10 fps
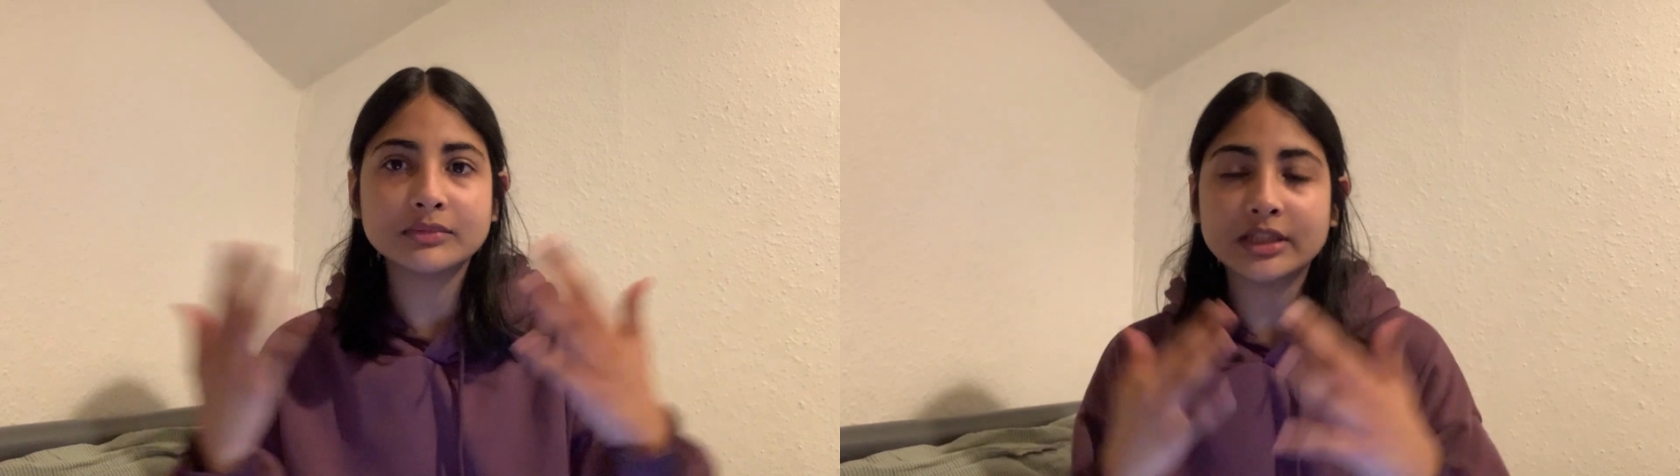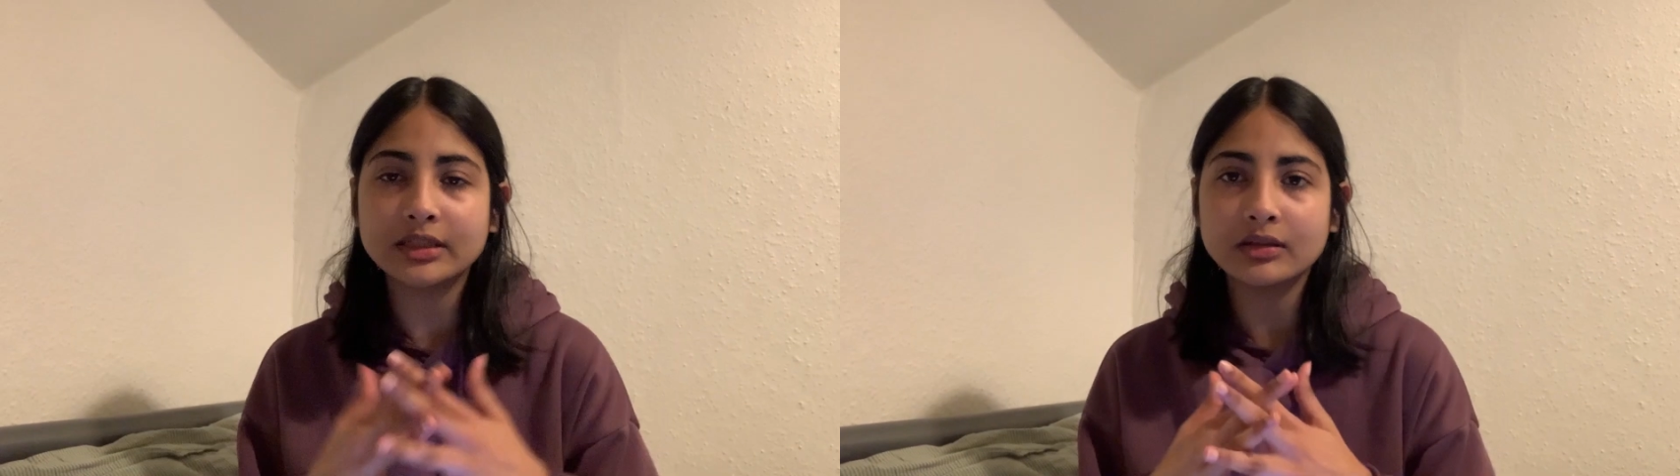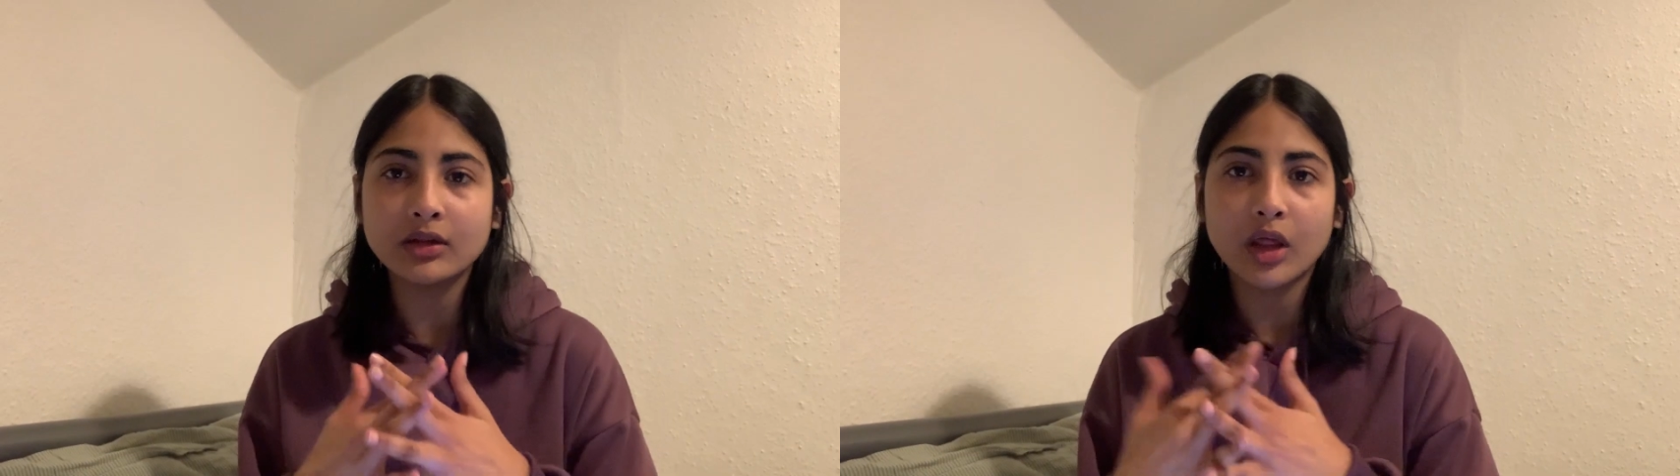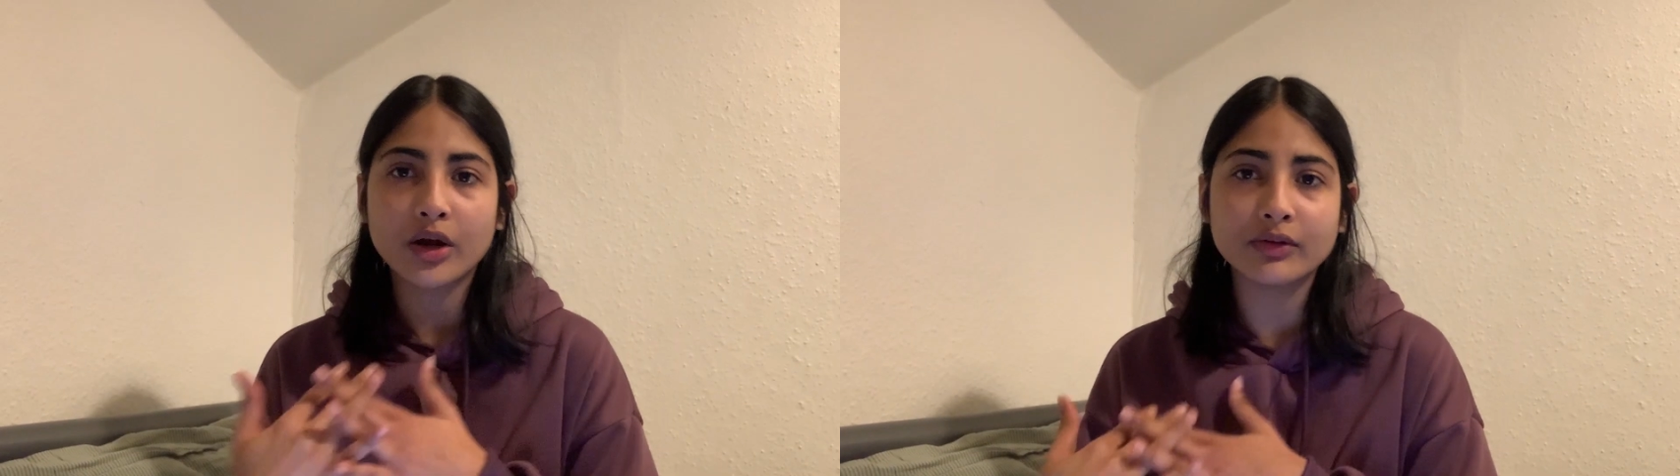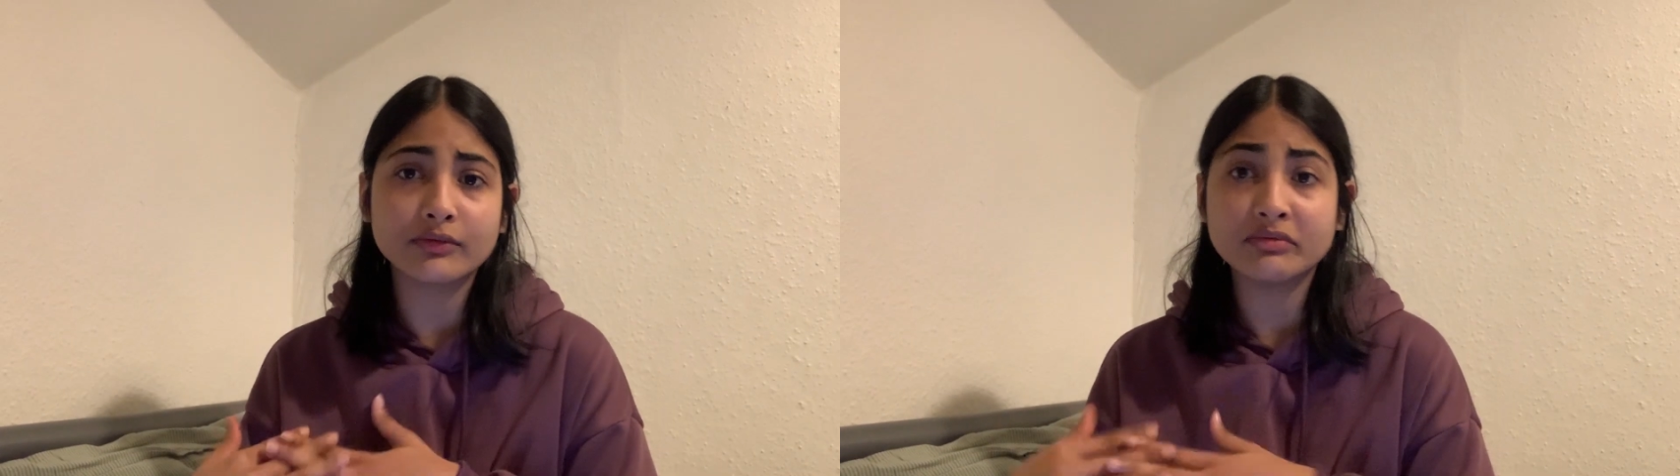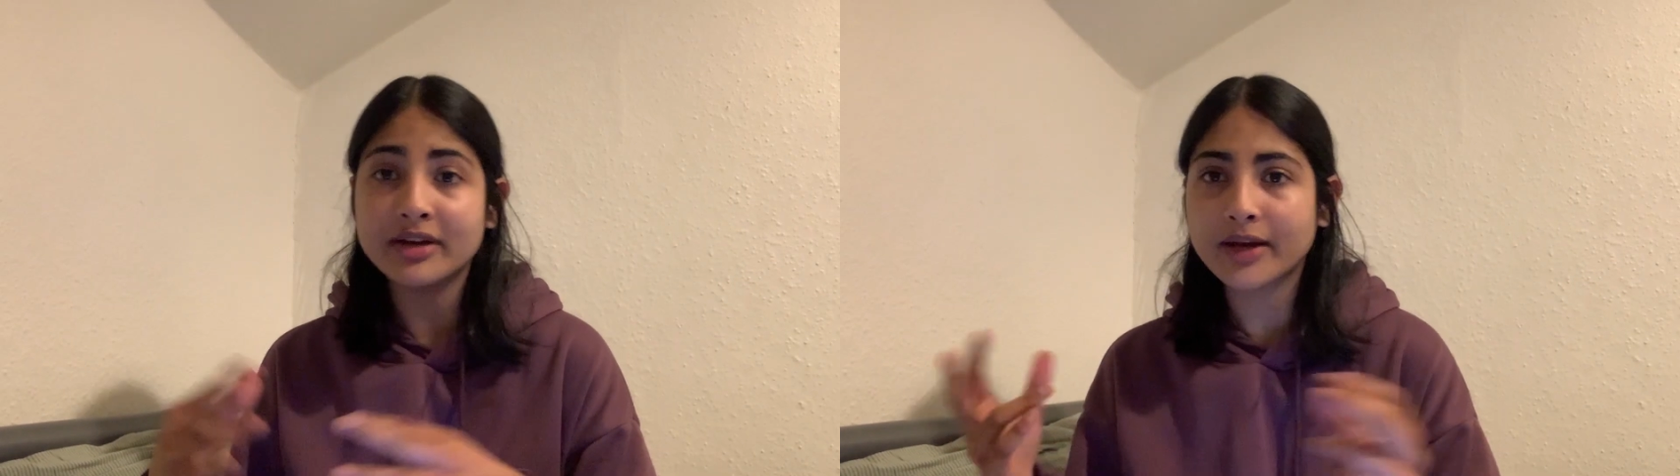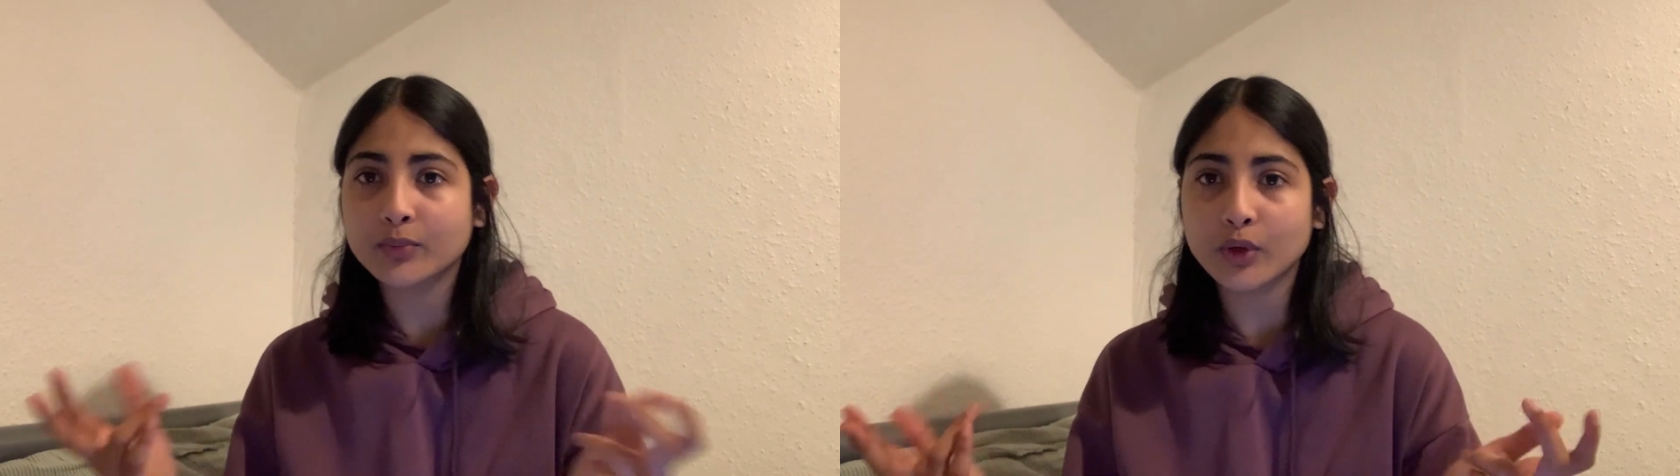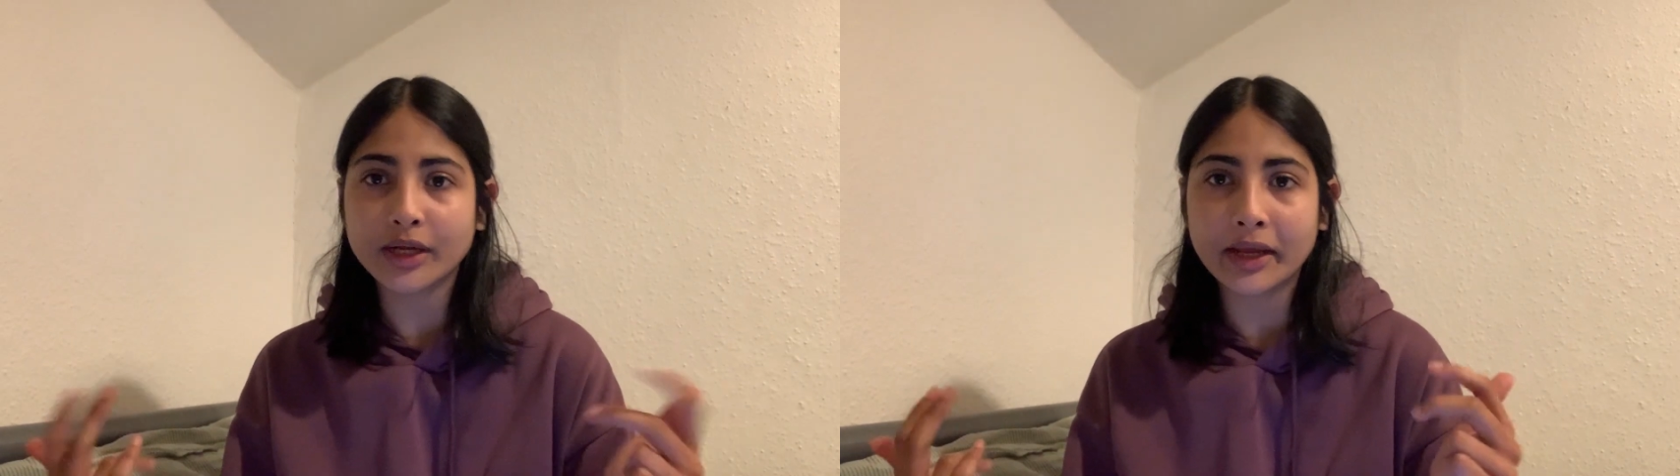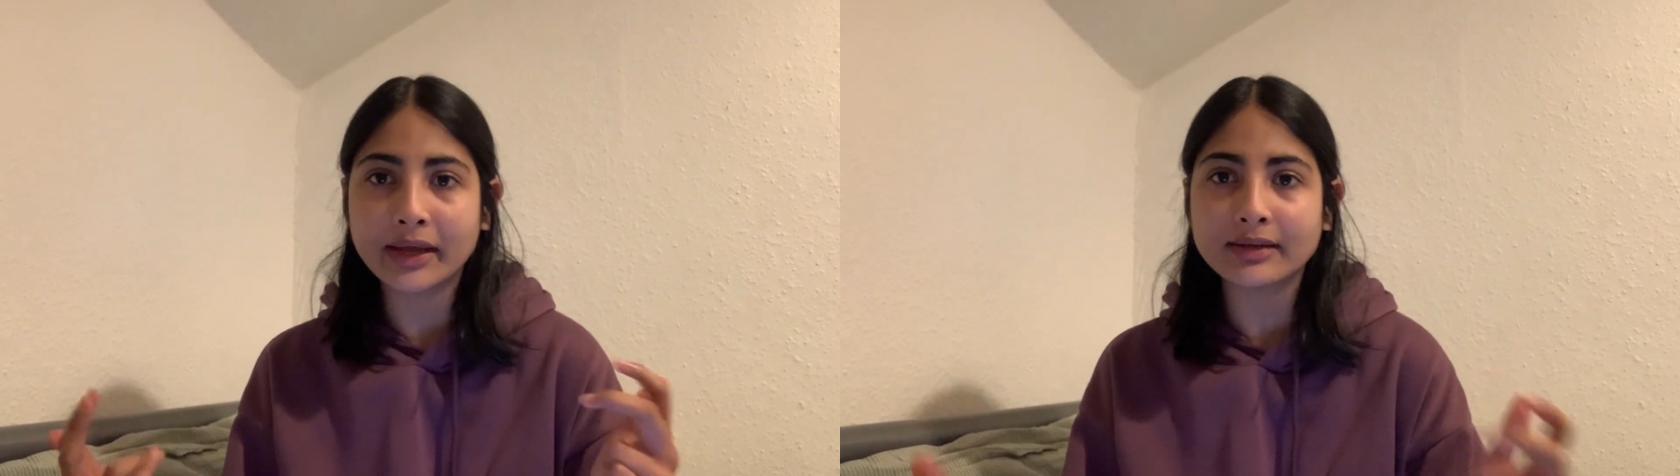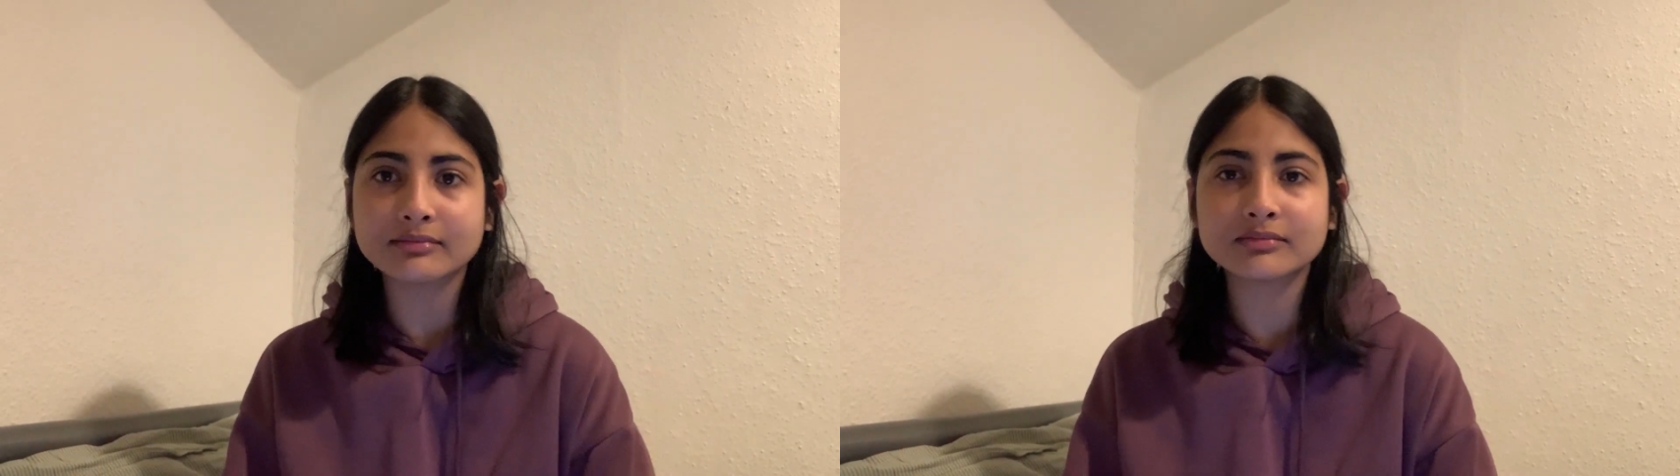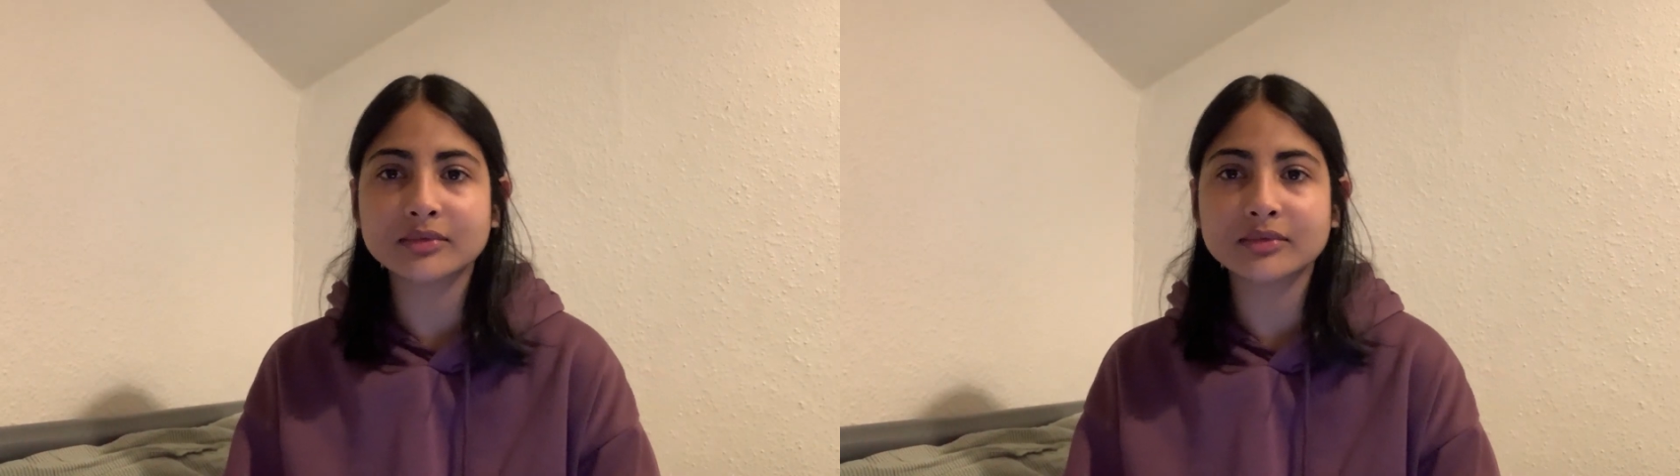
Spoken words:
did a lot of networking,